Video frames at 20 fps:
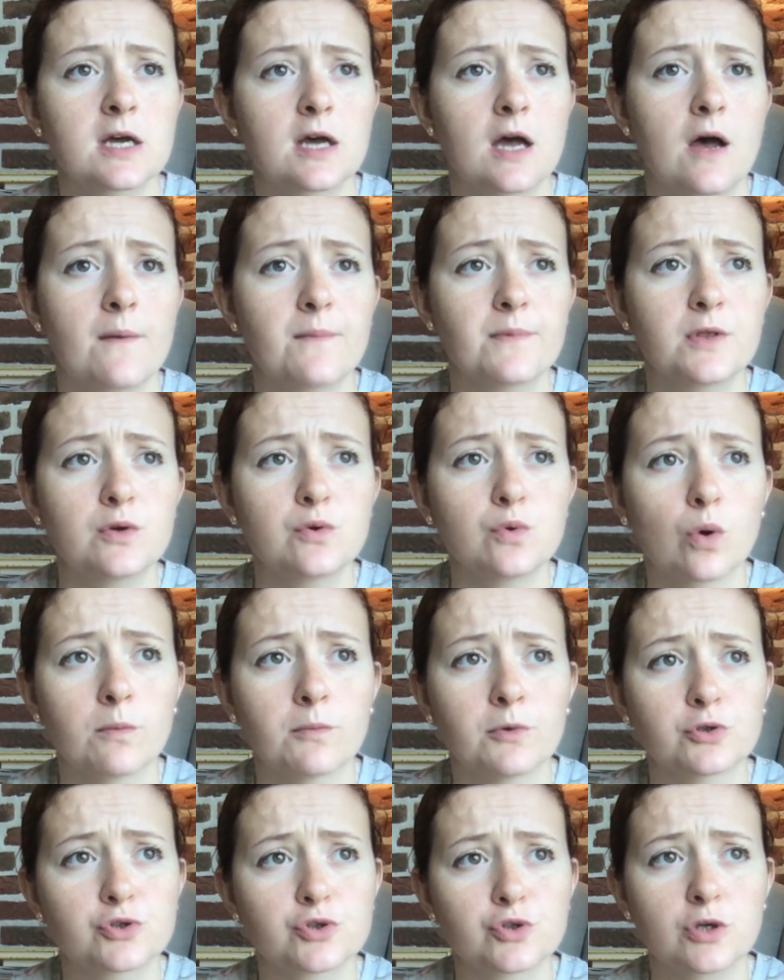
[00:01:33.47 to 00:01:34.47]
the
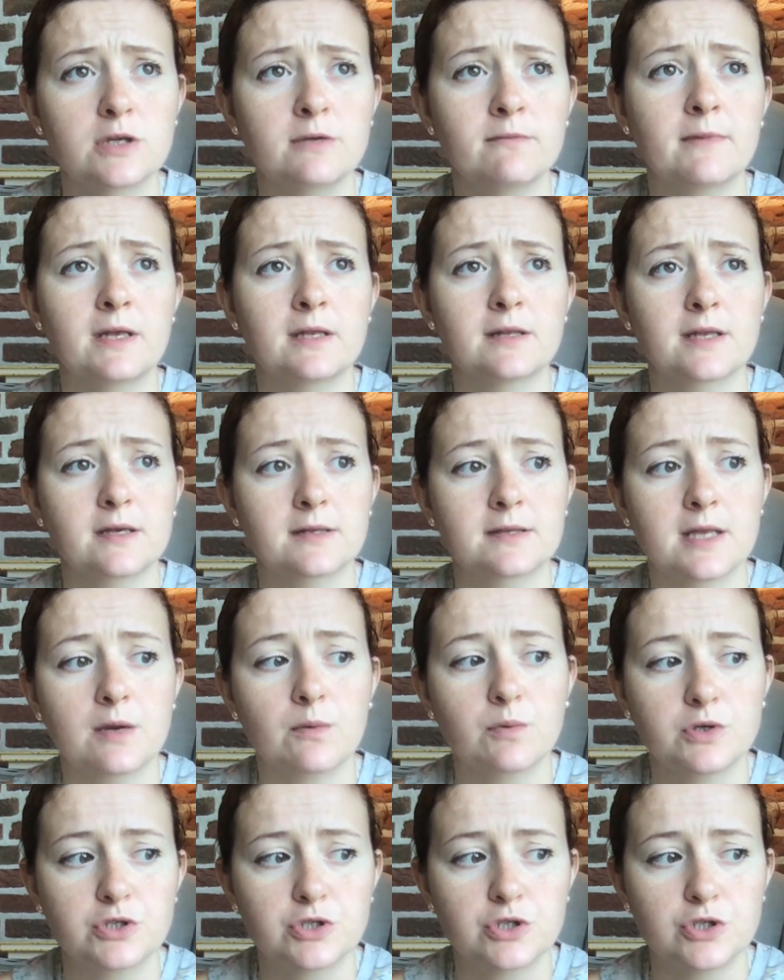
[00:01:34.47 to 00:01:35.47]
normal treatment that they
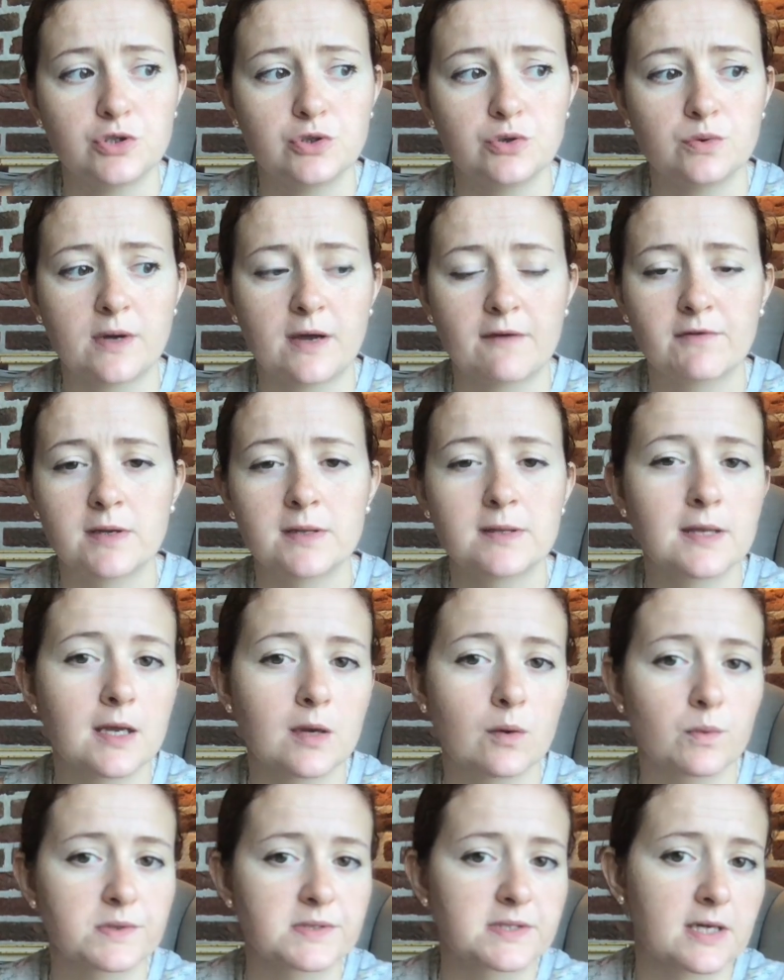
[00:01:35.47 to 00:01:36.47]
would do,
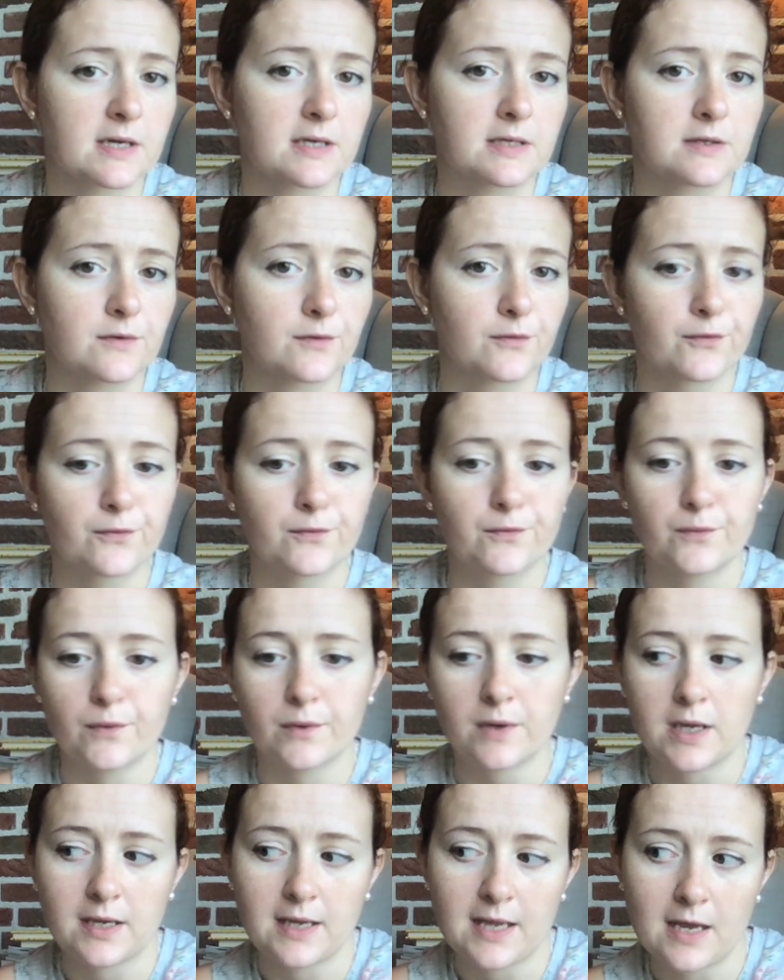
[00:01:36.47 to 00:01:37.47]
everything was kind of,
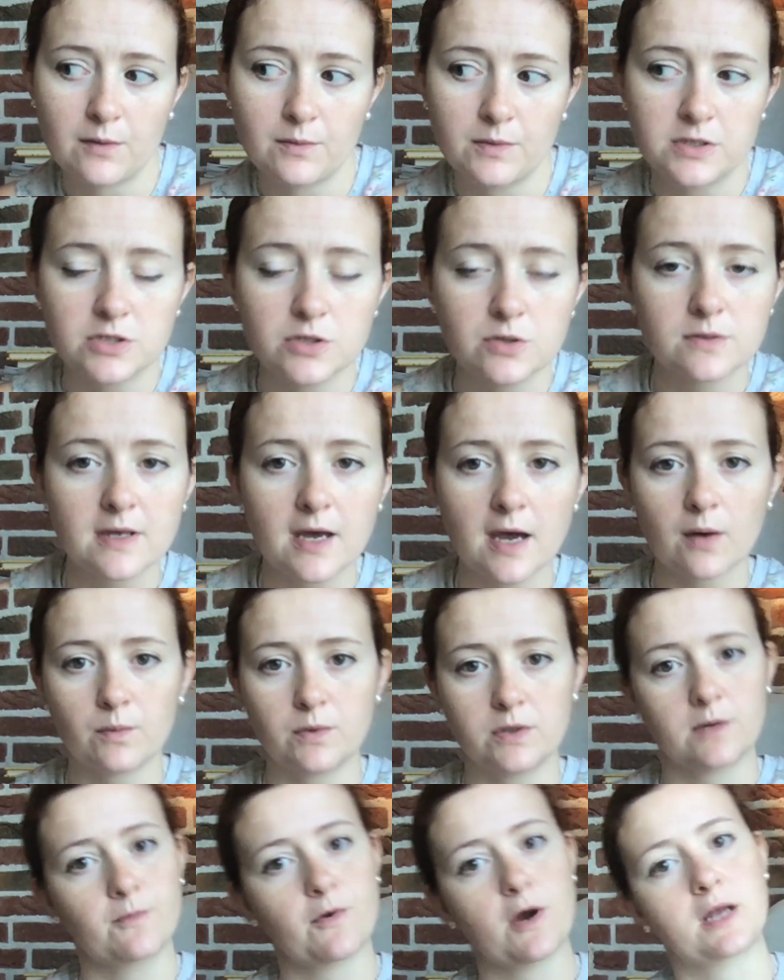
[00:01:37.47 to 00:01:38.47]
okay, can we do that when
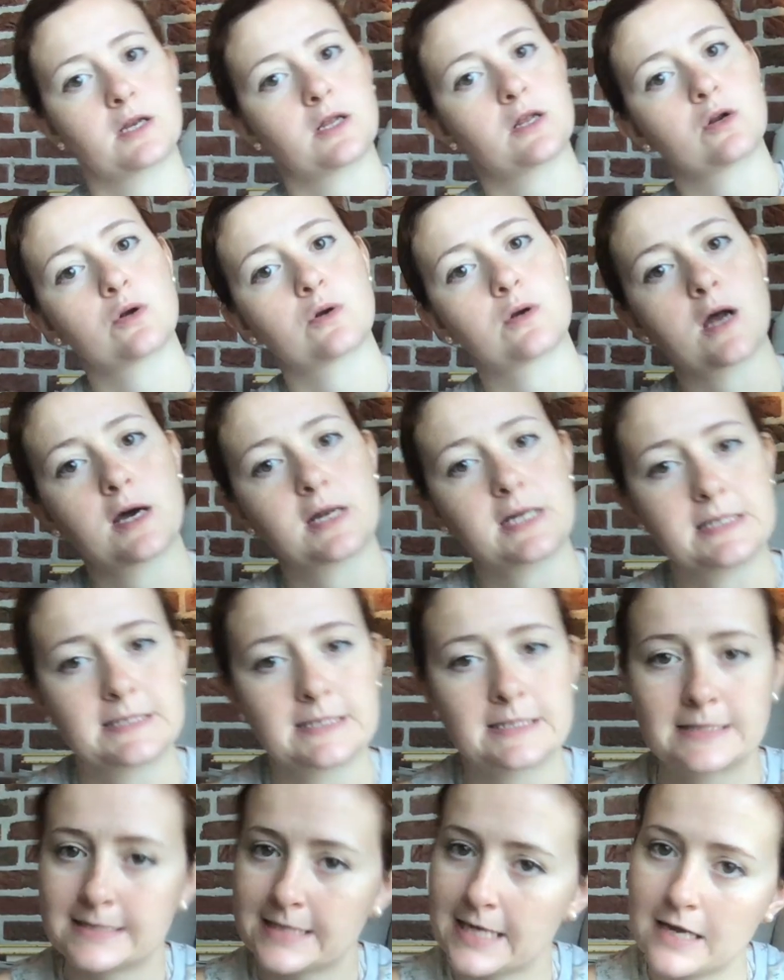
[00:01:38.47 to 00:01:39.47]
you're pregnant or not? Is
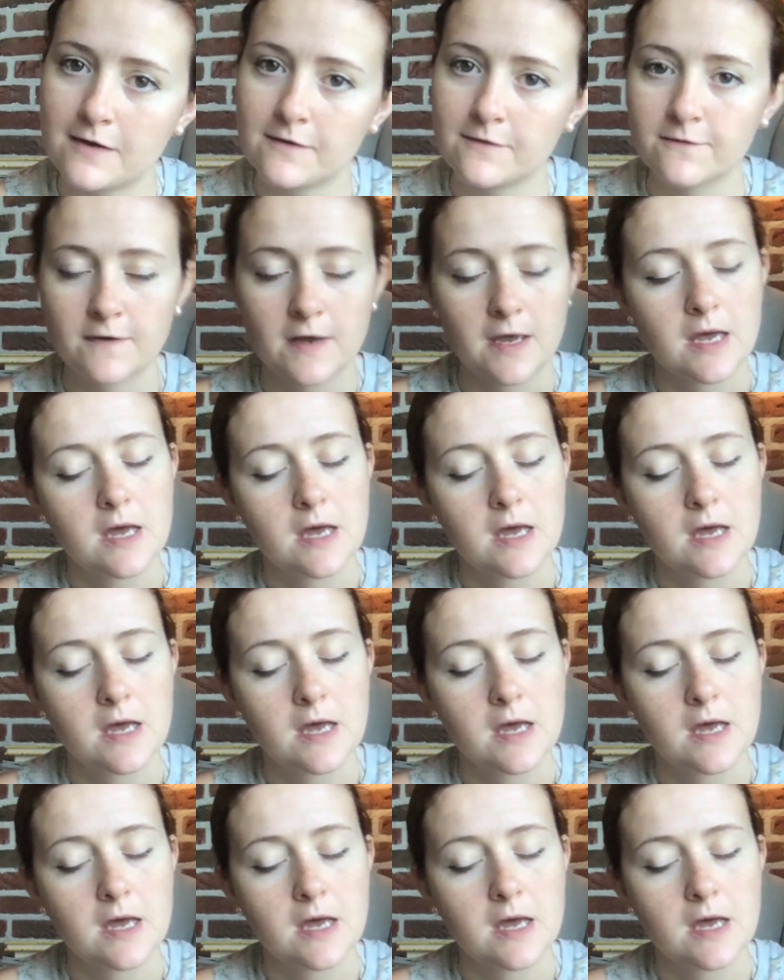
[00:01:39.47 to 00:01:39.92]
it safe?